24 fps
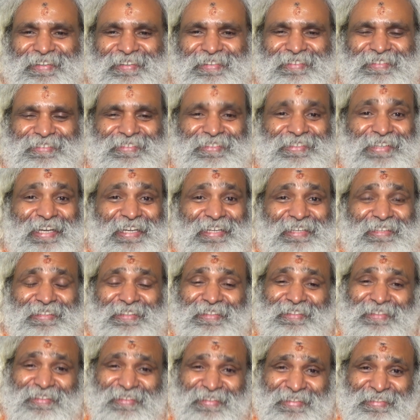
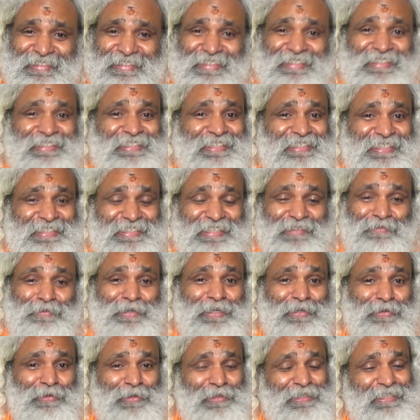Why is it necessary?
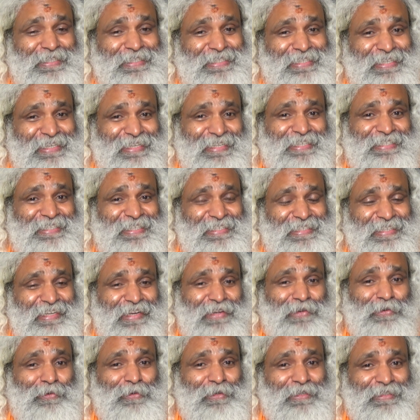Somebody told, is it
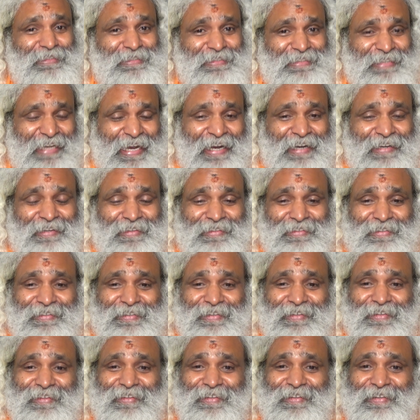necessary to, to chant
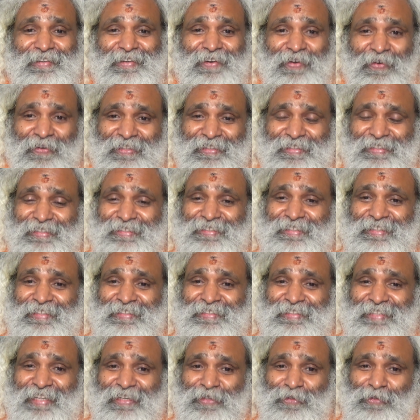all these
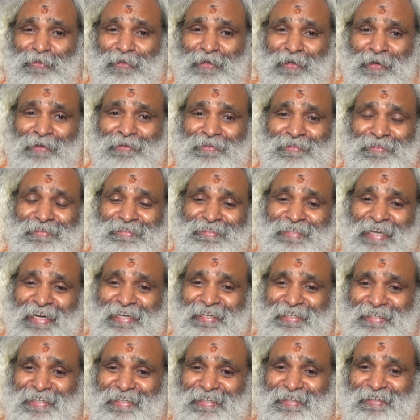things that to long
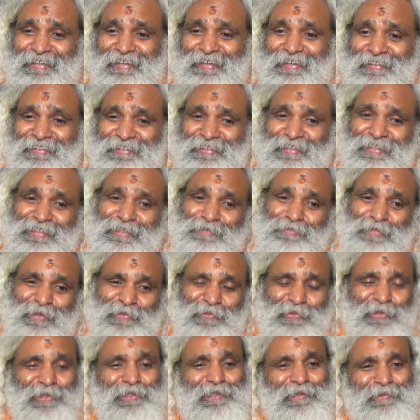chanting just
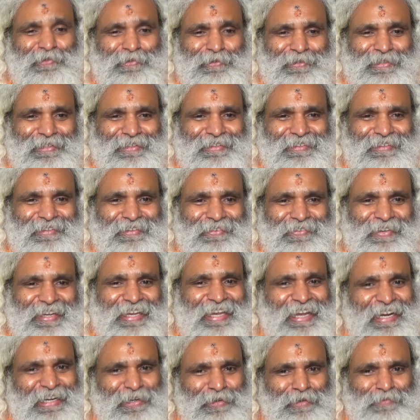before the food why
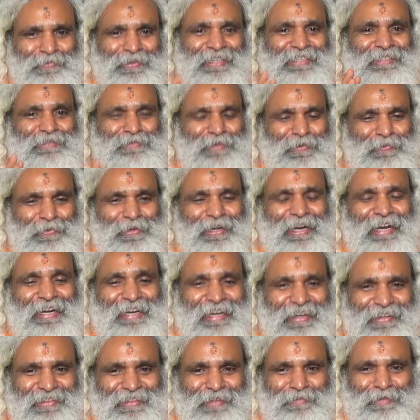can't we finish before
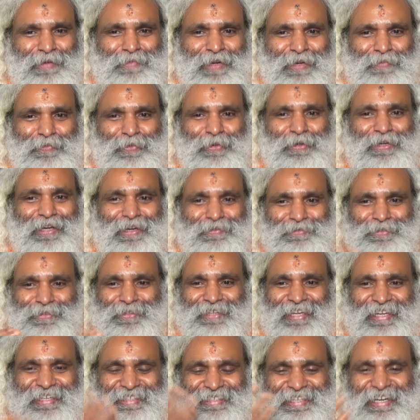and the moment food comes we
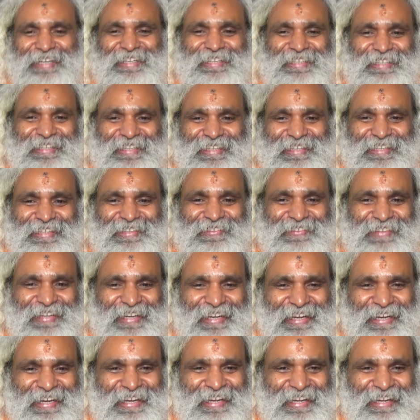can start eating it okay